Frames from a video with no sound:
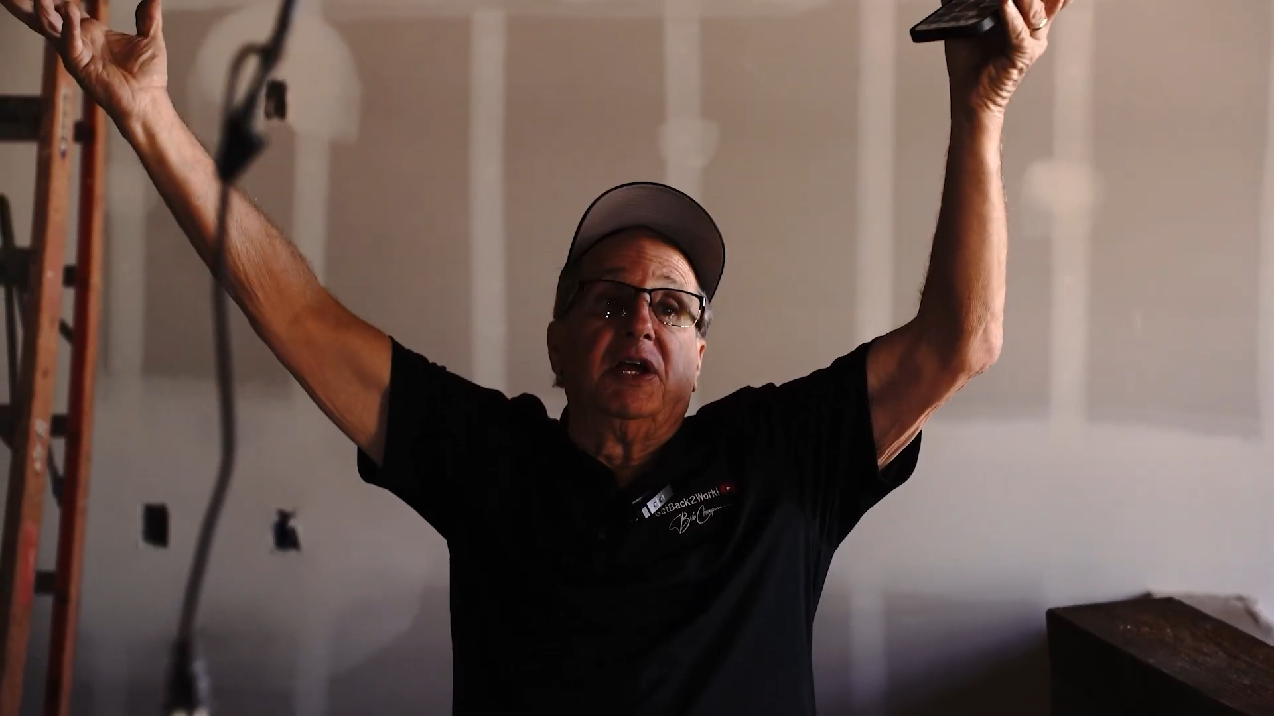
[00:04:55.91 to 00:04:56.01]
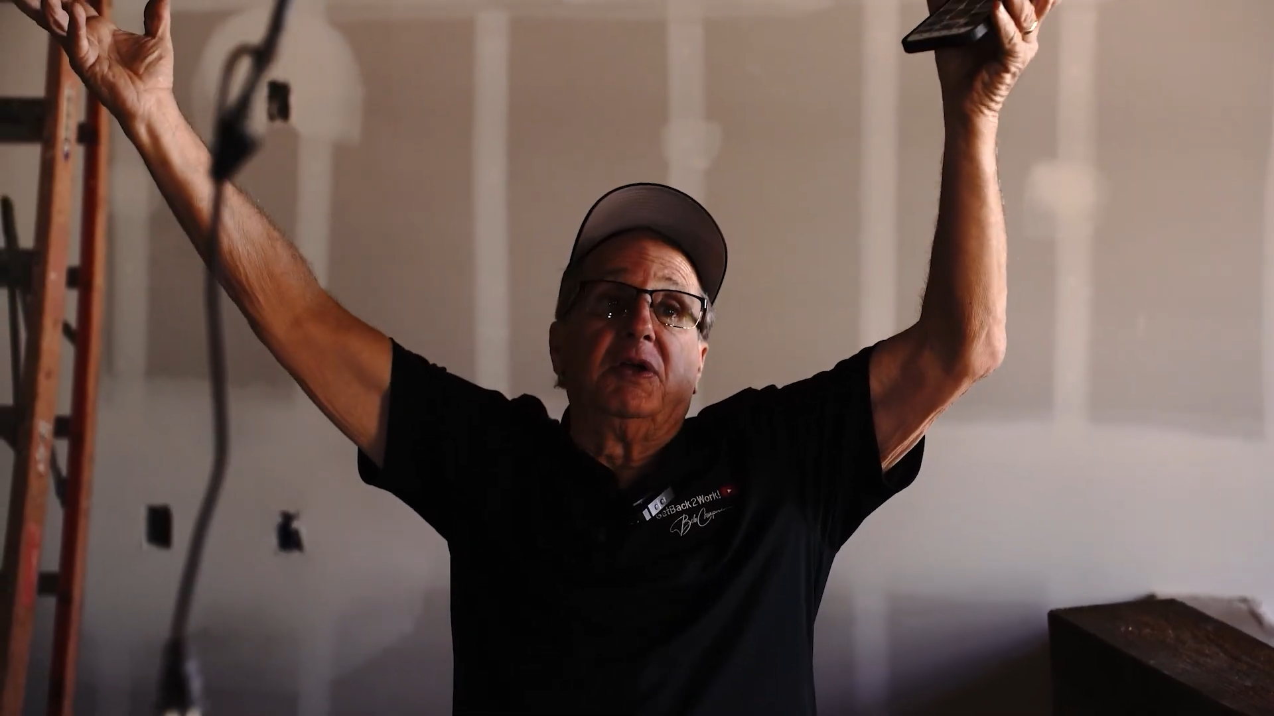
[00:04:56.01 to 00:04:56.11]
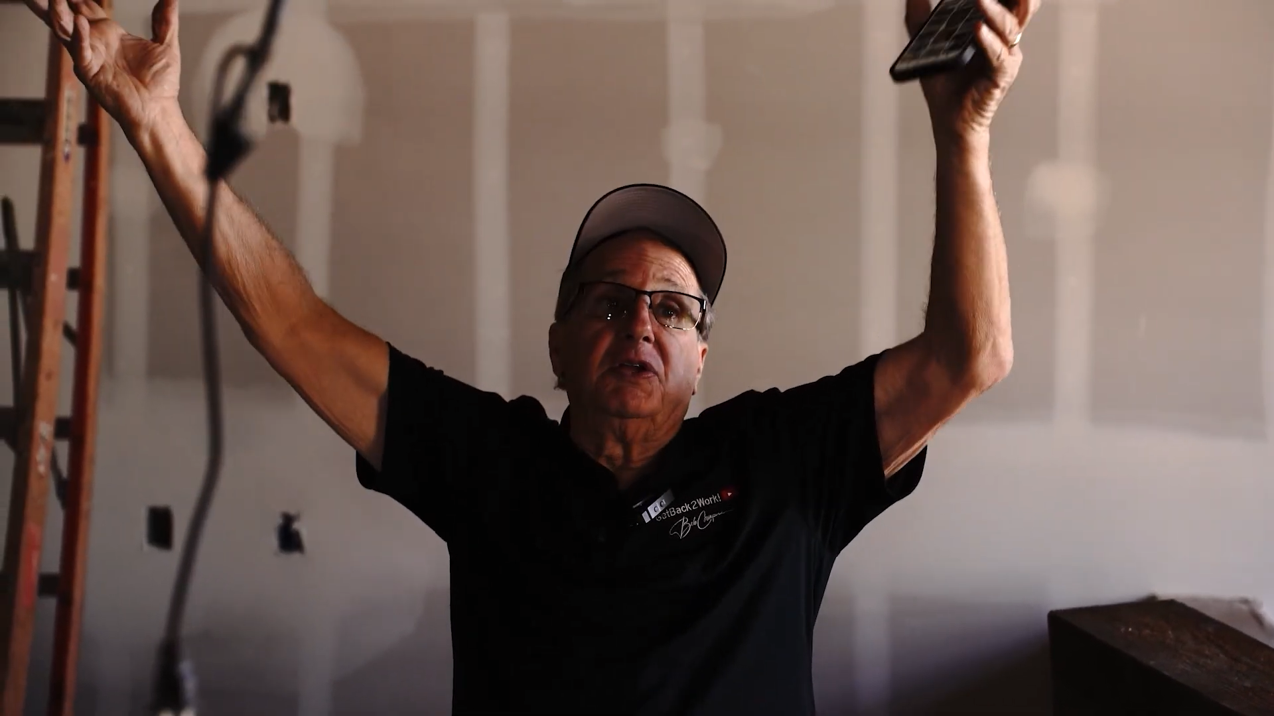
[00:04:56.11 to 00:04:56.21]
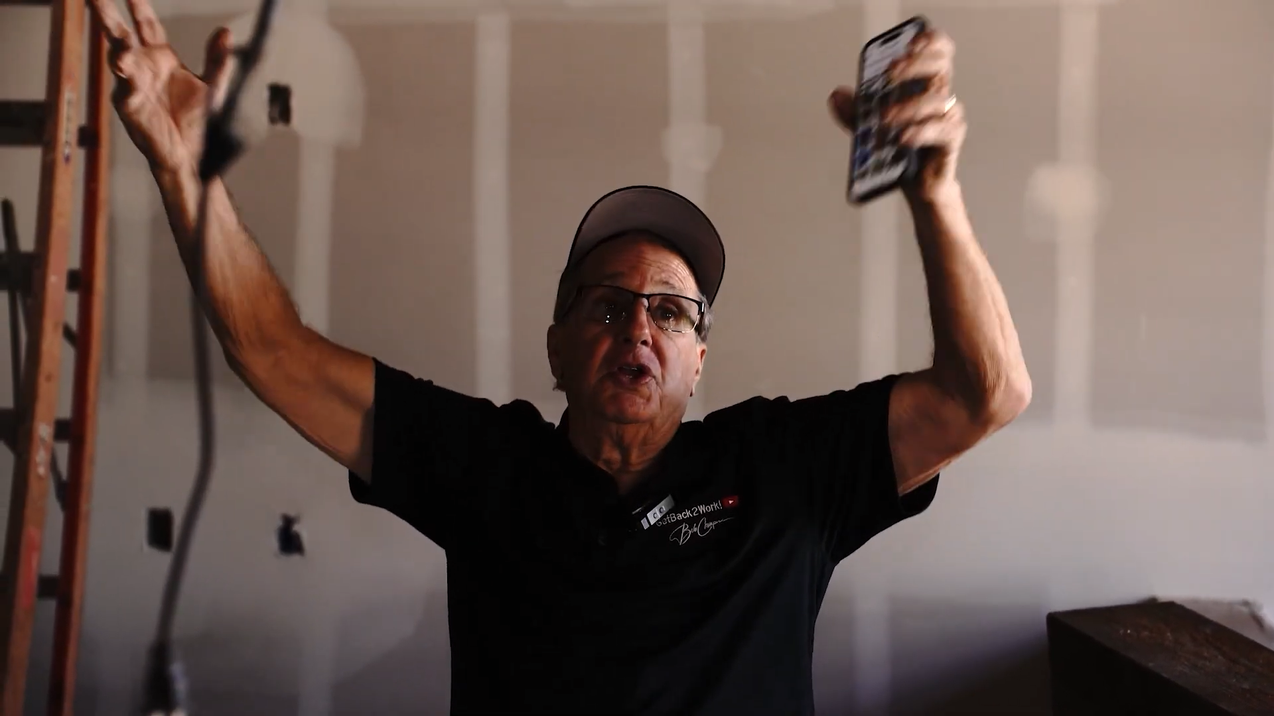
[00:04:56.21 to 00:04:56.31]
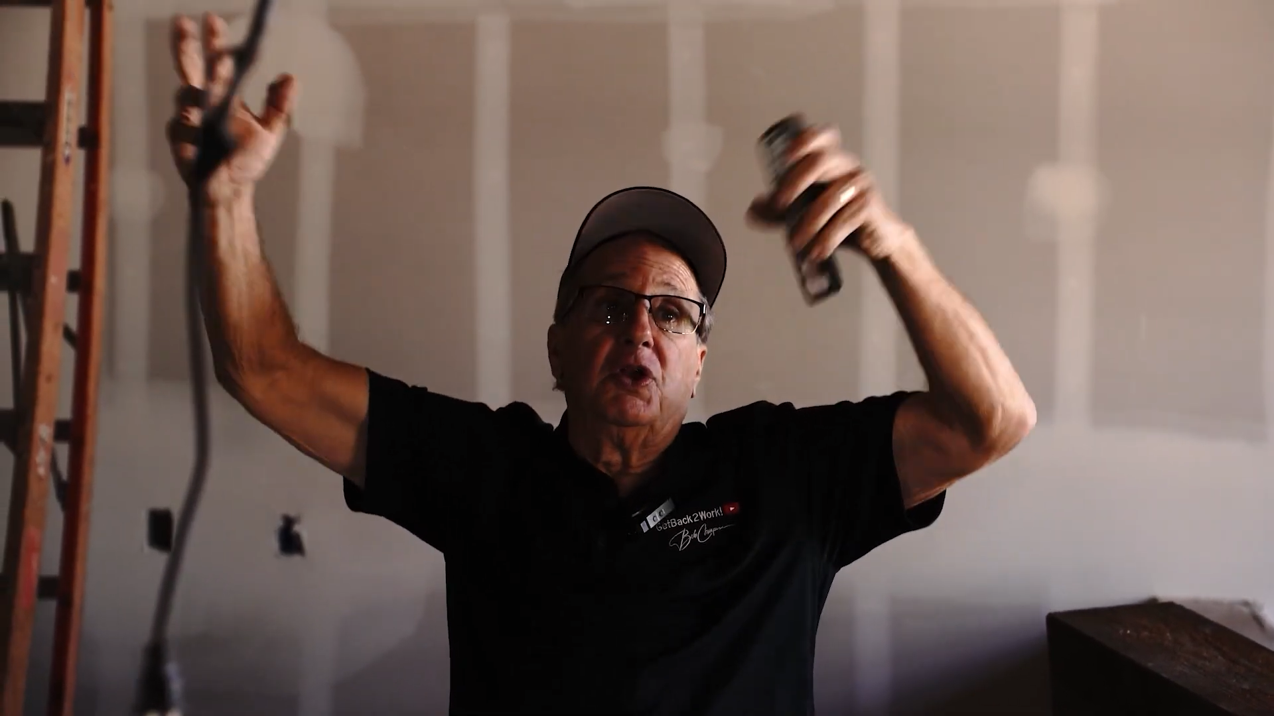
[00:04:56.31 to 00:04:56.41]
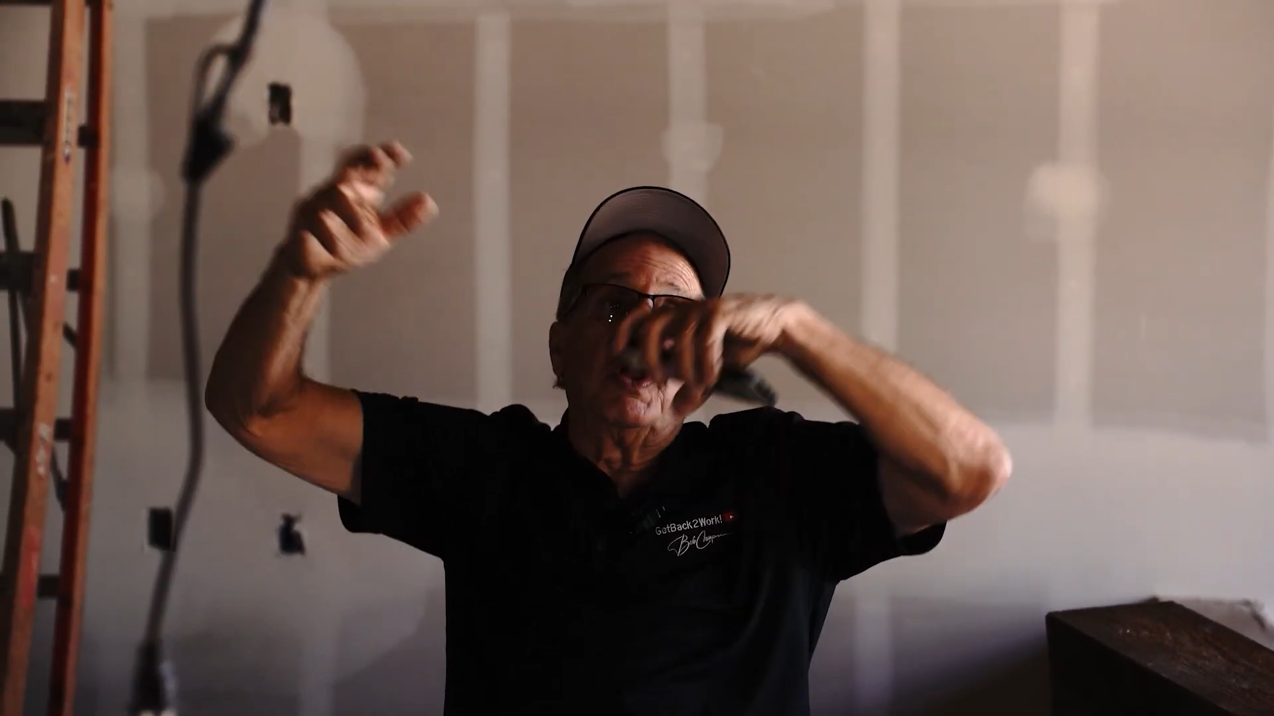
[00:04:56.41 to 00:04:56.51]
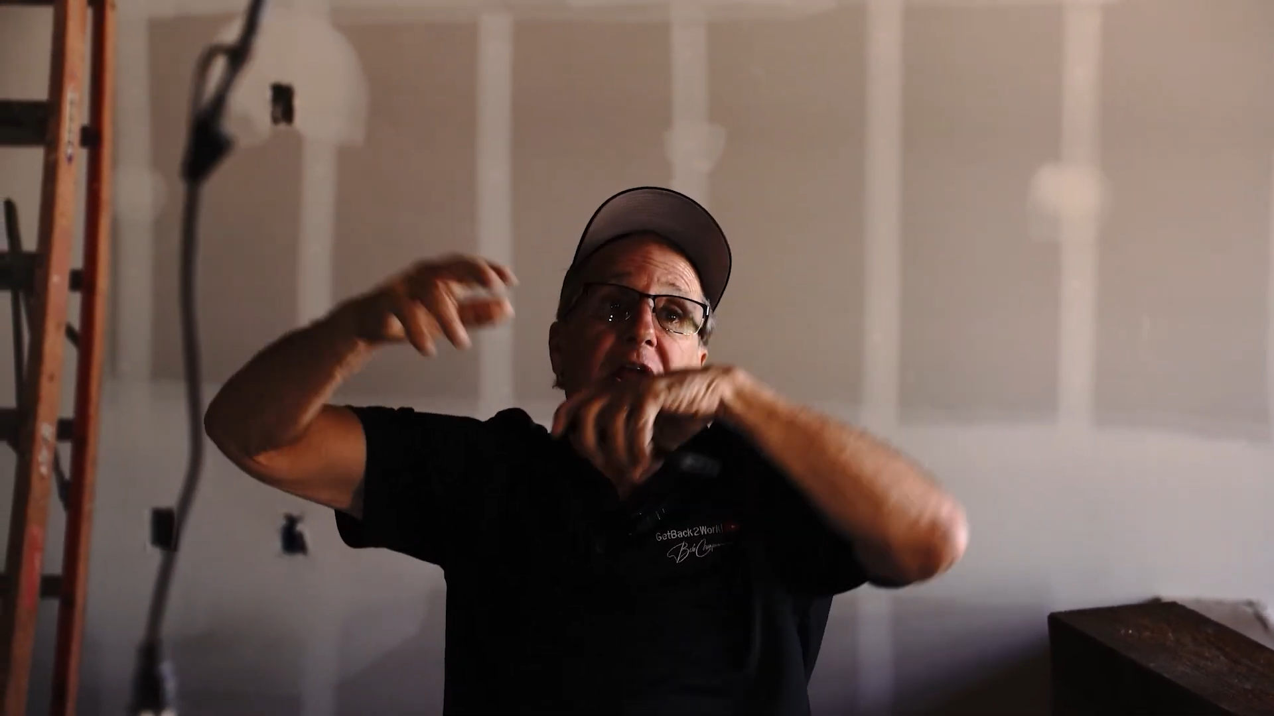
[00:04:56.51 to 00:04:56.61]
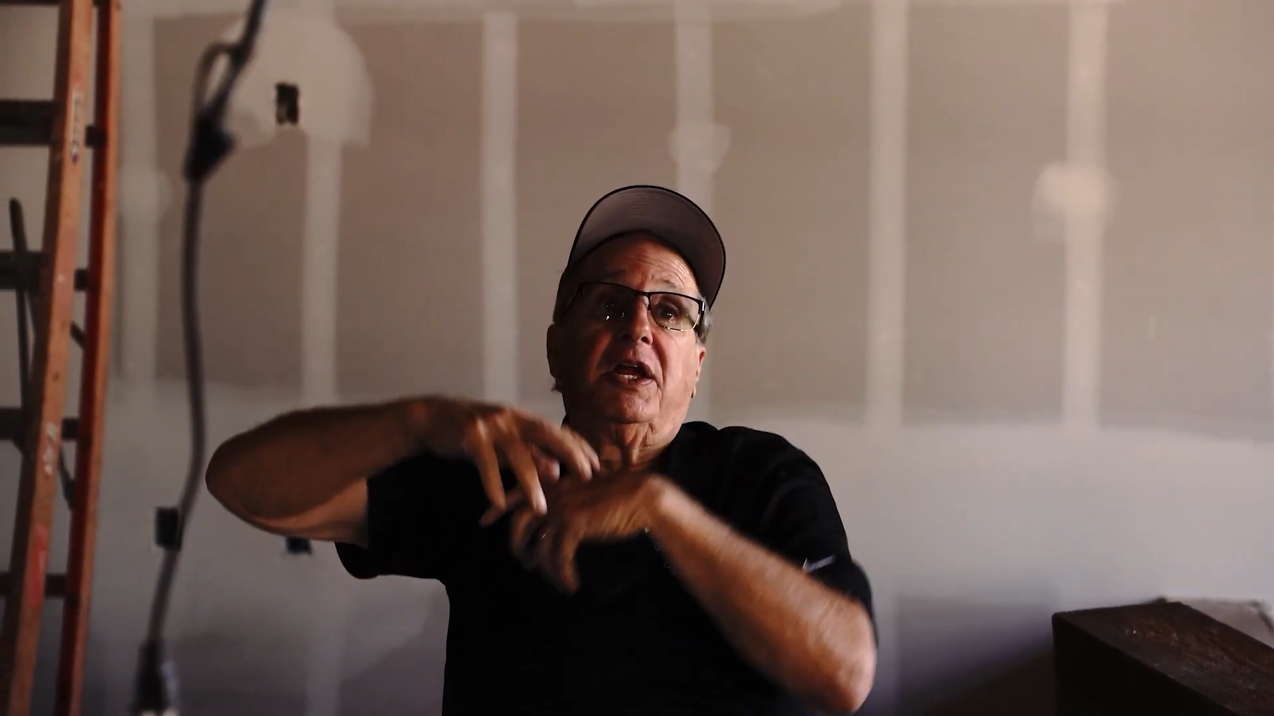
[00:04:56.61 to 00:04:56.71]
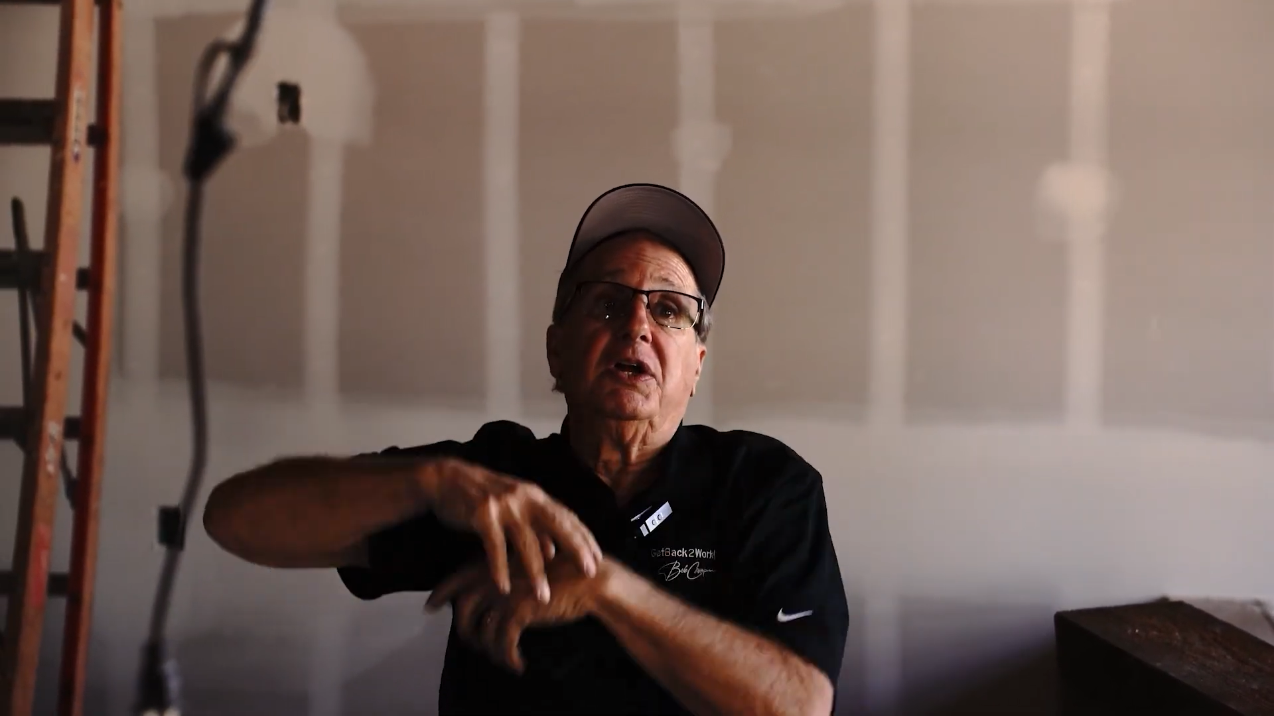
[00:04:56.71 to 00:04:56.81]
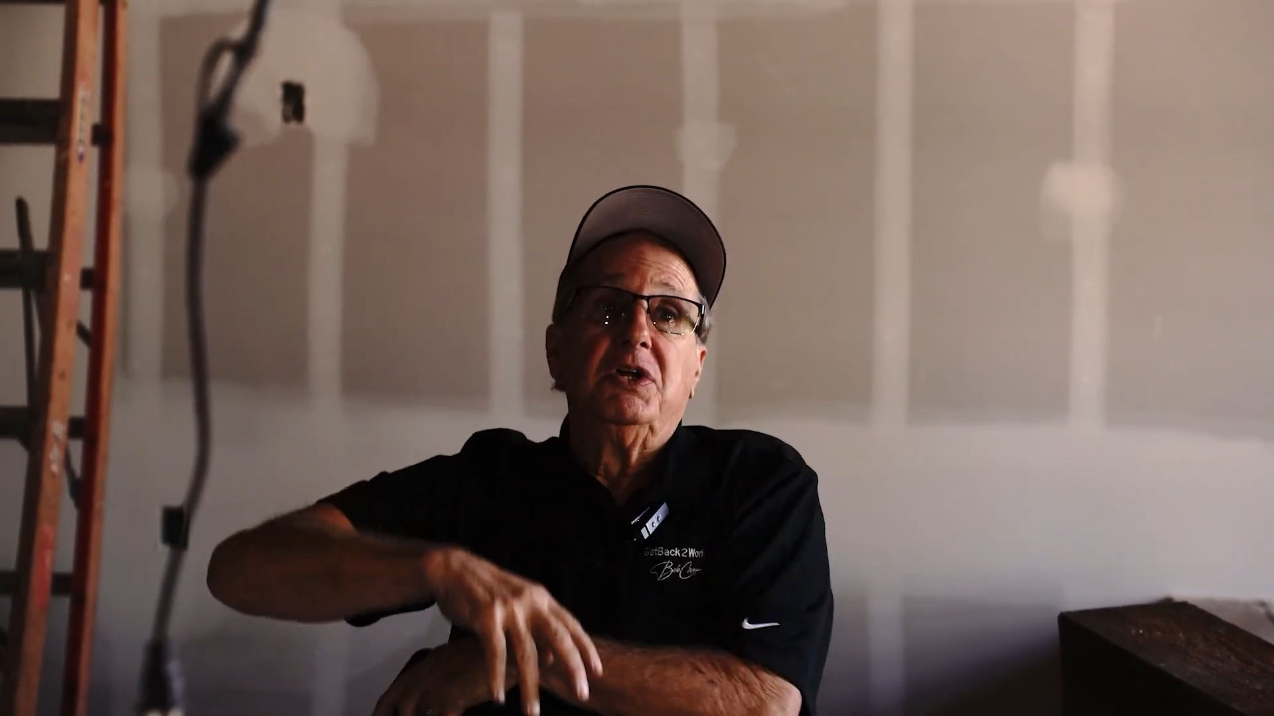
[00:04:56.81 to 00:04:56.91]
a, you know,
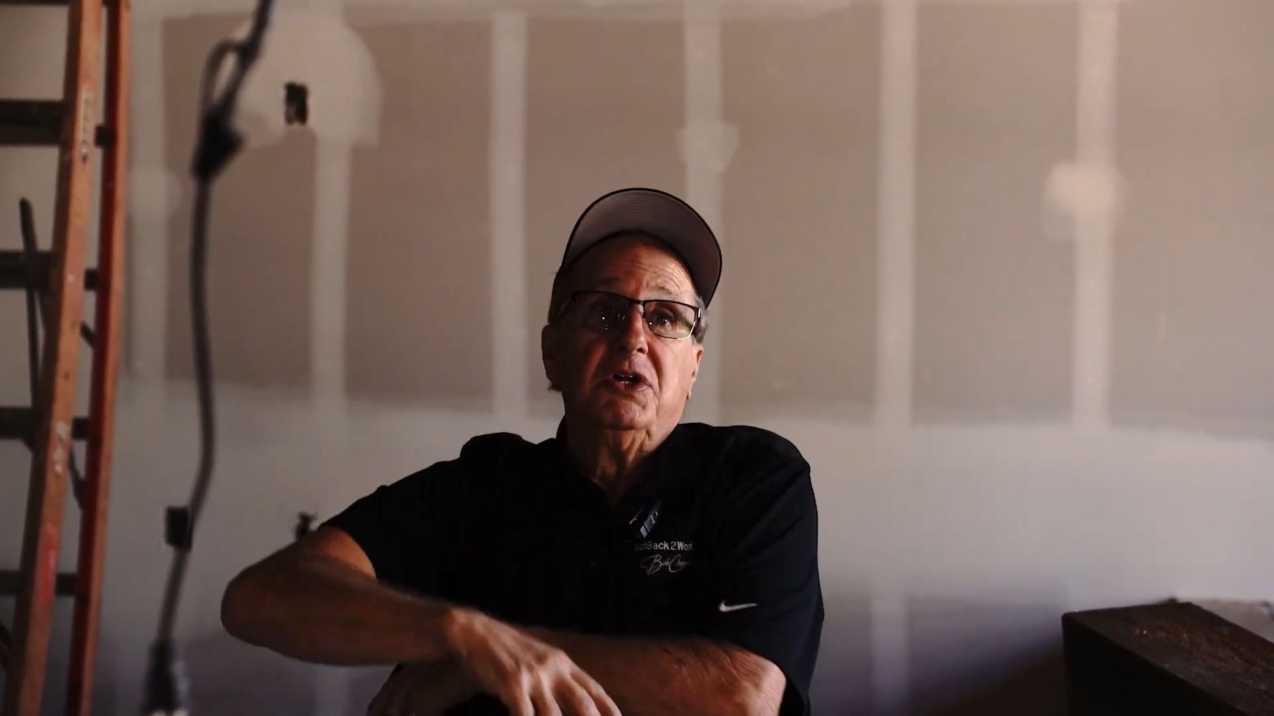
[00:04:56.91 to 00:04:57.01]
like